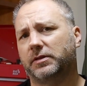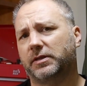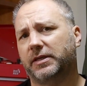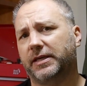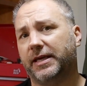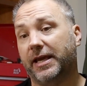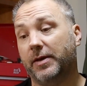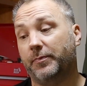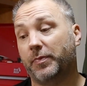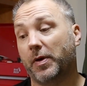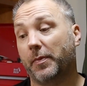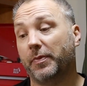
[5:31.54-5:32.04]

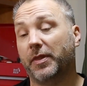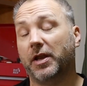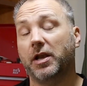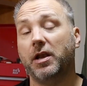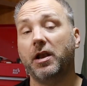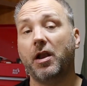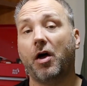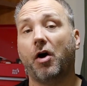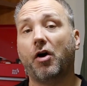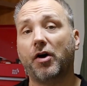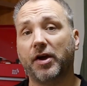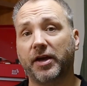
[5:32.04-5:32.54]
keep up the
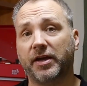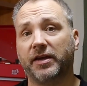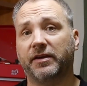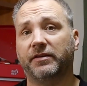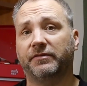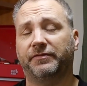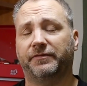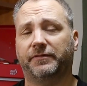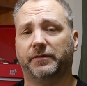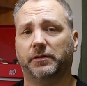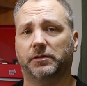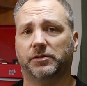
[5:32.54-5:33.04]

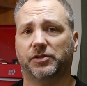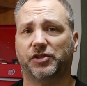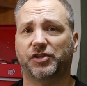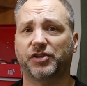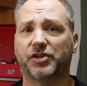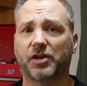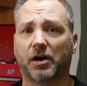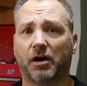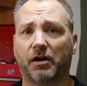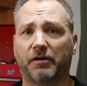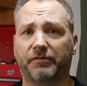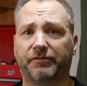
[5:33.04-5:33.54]
live
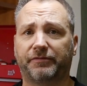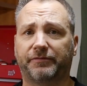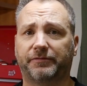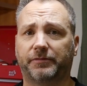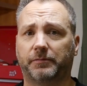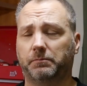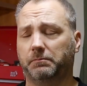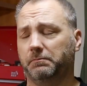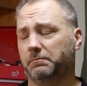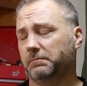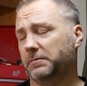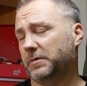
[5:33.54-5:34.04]
stuff
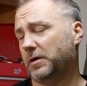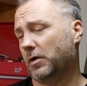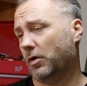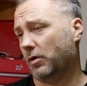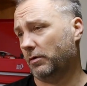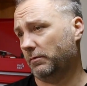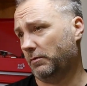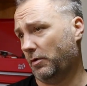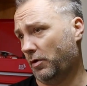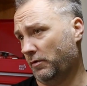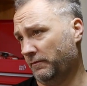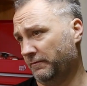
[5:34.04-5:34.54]

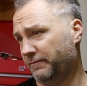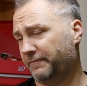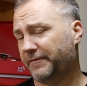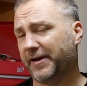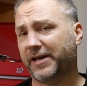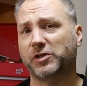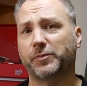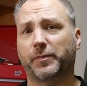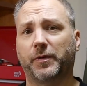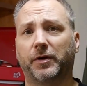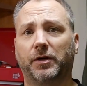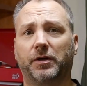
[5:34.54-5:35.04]
on
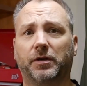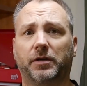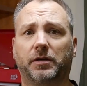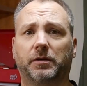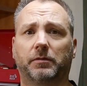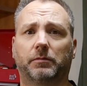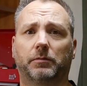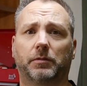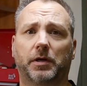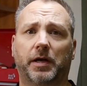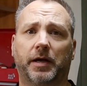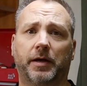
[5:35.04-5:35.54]
Facebook,
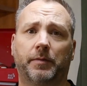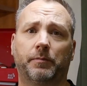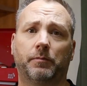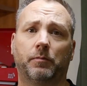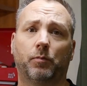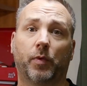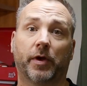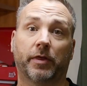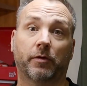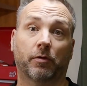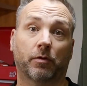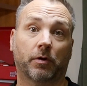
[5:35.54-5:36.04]

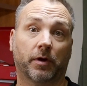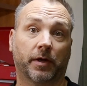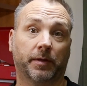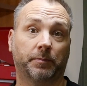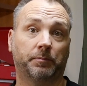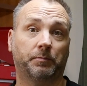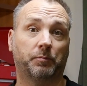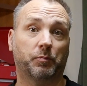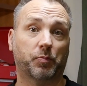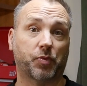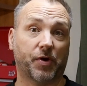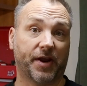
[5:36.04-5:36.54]
whether I
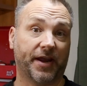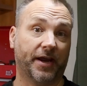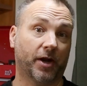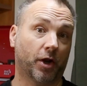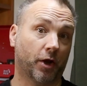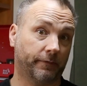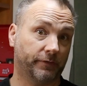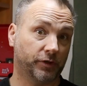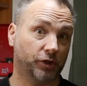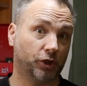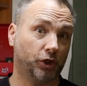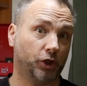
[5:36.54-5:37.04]
bring it
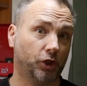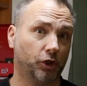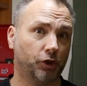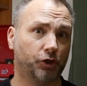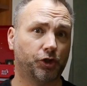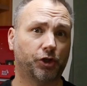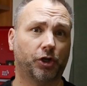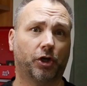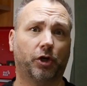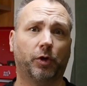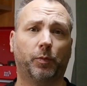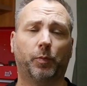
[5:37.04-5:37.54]
over to
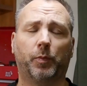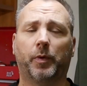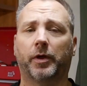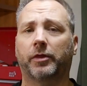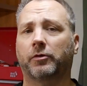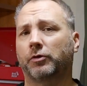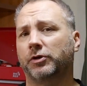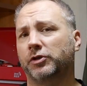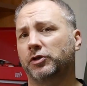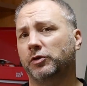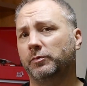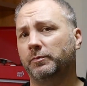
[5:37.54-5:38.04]
YouTube,
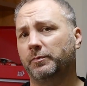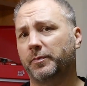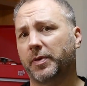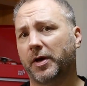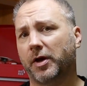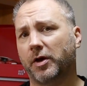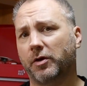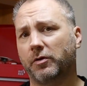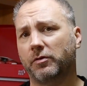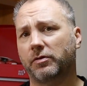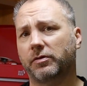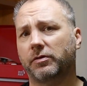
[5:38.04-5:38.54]
whether I do
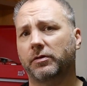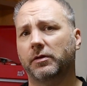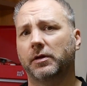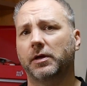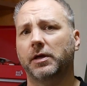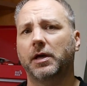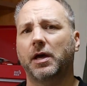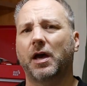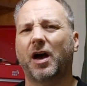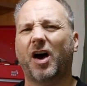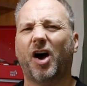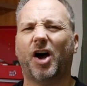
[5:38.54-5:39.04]
both,
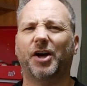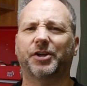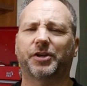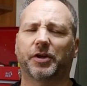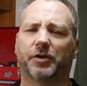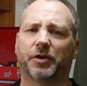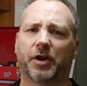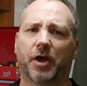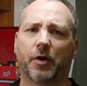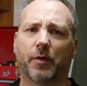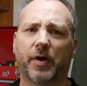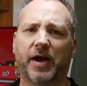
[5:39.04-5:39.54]
I
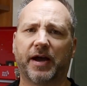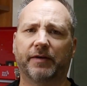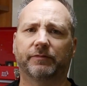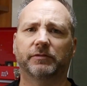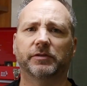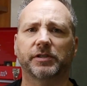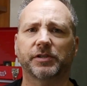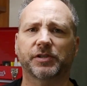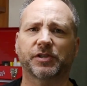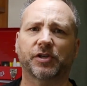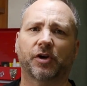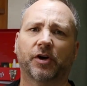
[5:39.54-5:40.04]
don't know. I
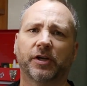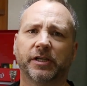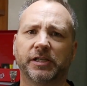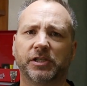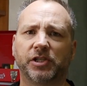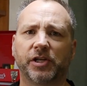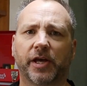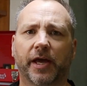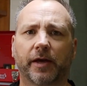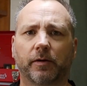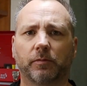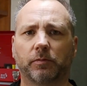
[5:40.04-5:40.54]
haven't
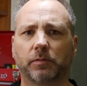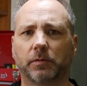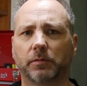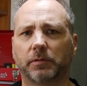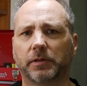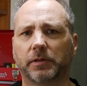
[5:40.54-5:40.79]
decided yet.